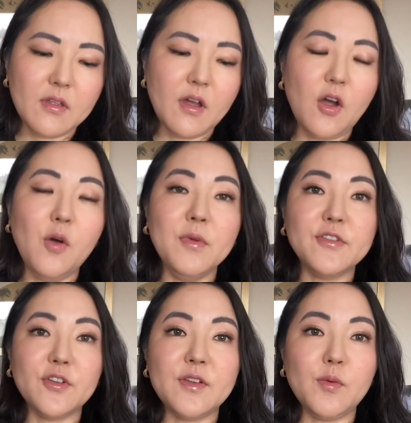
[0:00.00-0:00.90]
I
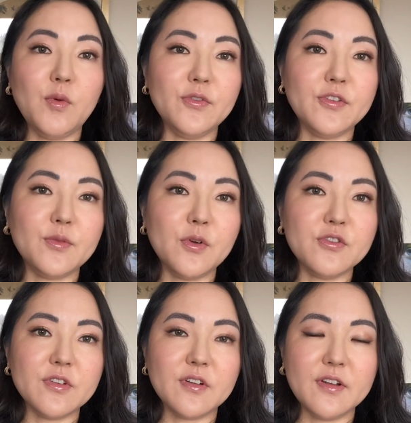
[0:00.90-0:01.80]
almost don't even want to
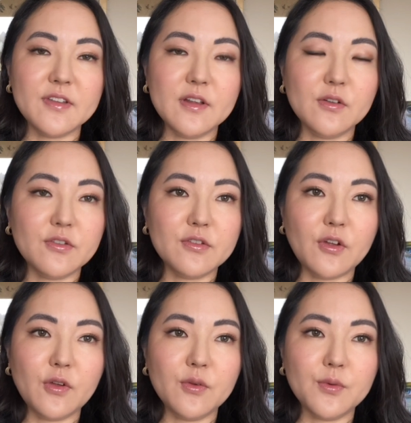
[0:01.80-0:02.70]
swatch it, guys. It looks
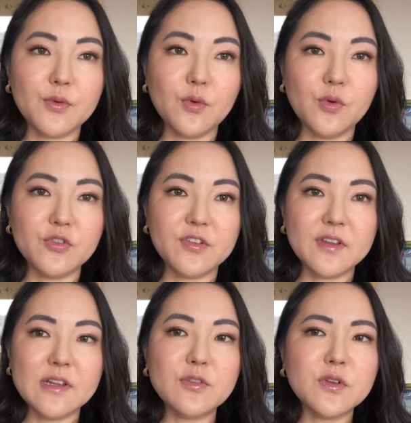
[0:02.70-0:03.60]
so gorgeous.
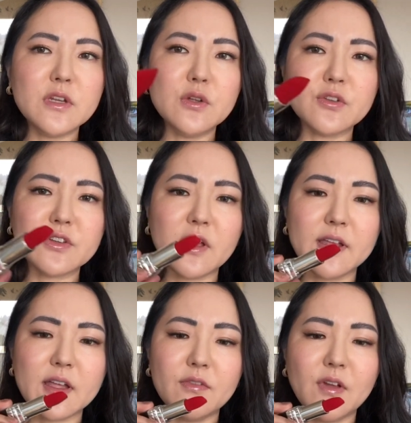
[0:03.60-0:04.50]
It literally looks
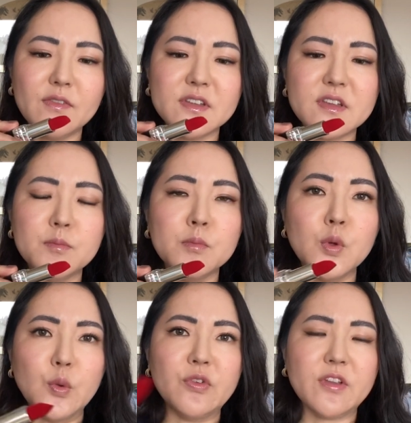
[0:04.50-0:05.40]
like a velvety
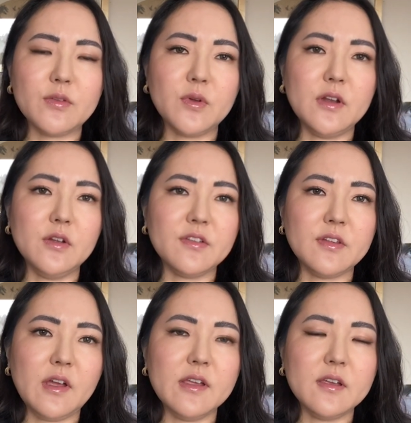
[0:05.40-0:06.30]
mousse. That's what it looks
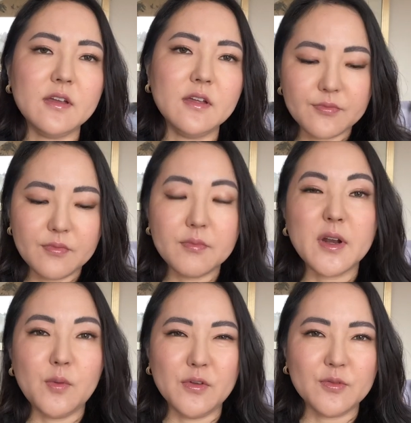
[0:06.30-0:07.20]
like,
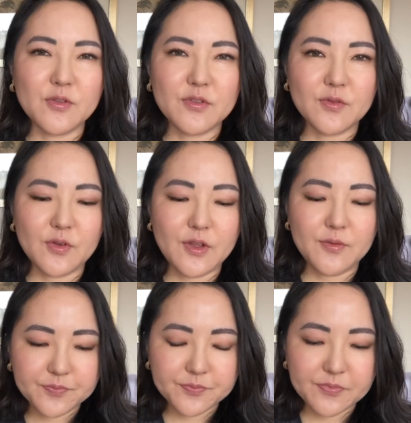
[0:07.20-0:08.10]
but I will swatch it for you
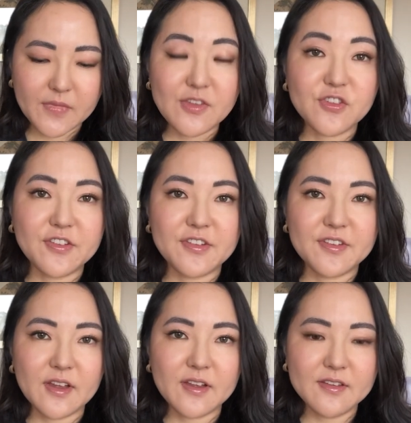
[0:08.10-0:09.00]
in just a
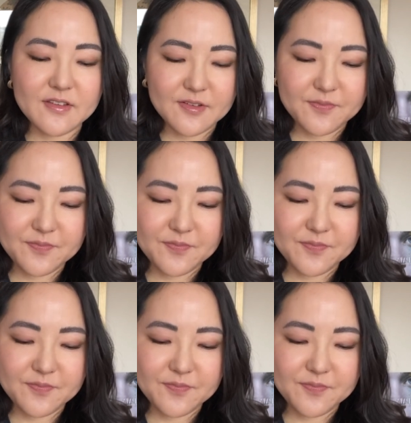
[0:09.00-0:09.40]
second.